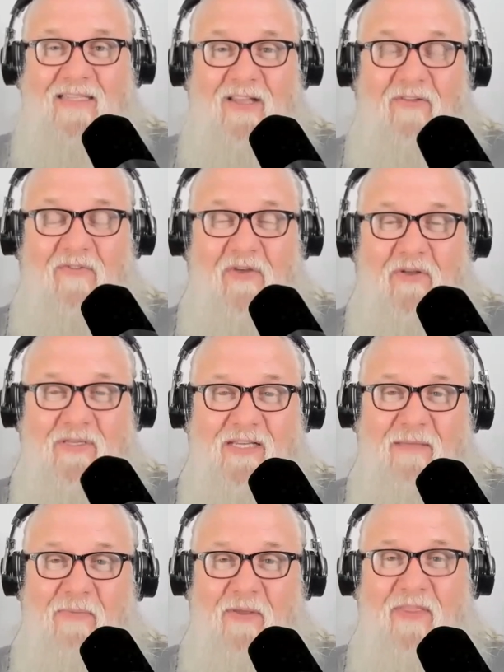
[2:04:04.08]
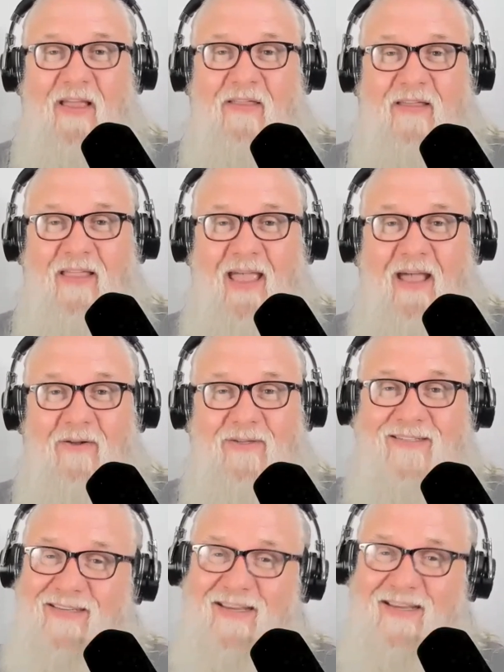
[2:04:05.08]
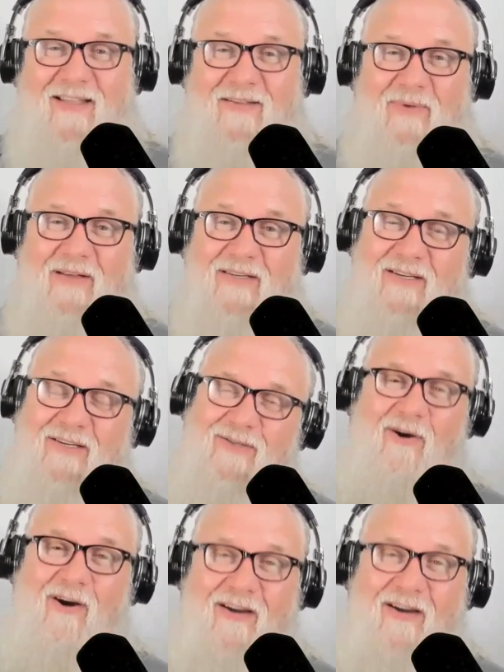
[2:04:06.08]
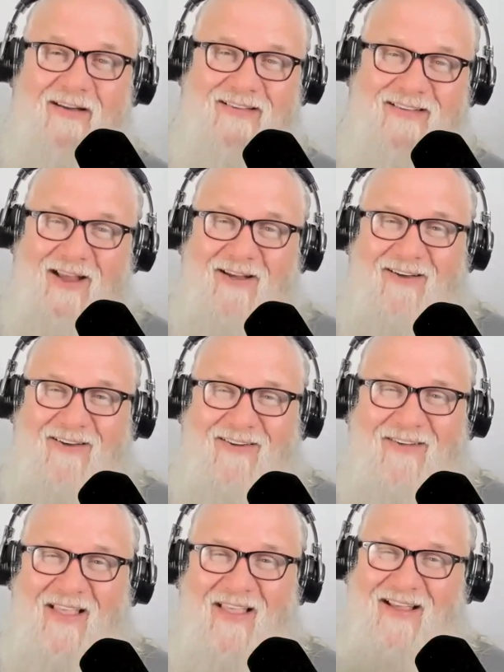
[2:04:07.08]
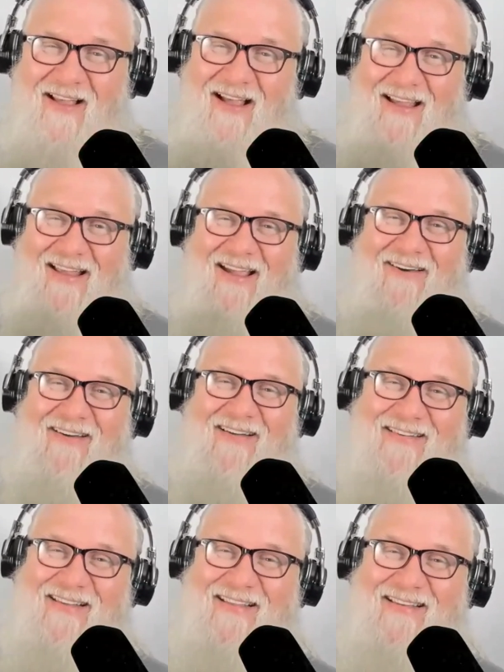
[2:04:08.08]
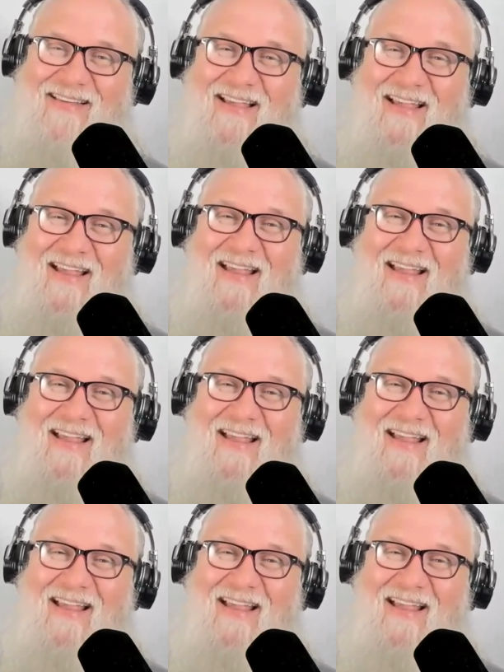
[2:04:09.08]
going to see if you can sleep on the other couch. And she gets back, she says, sure. So I go into this